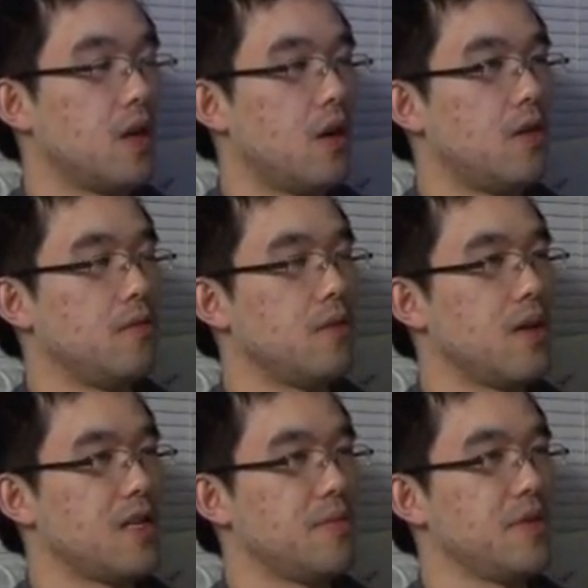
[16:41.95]
Or you're
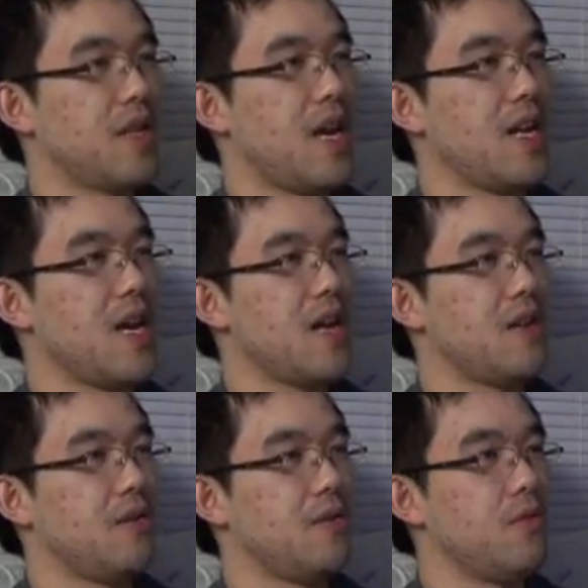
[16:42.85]
not supposed to get it yet
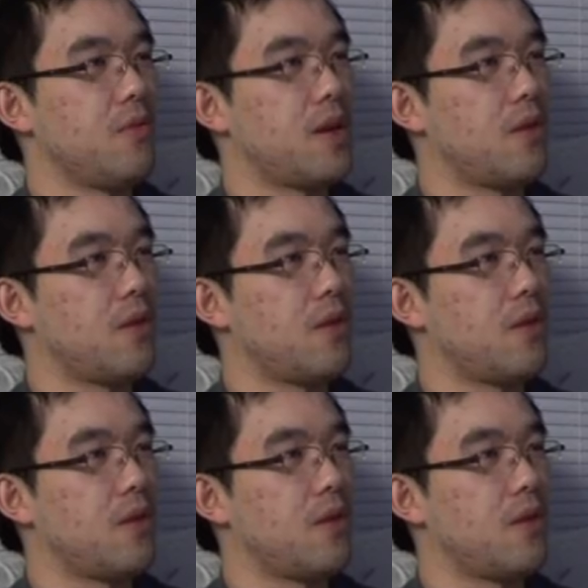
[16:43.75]
until you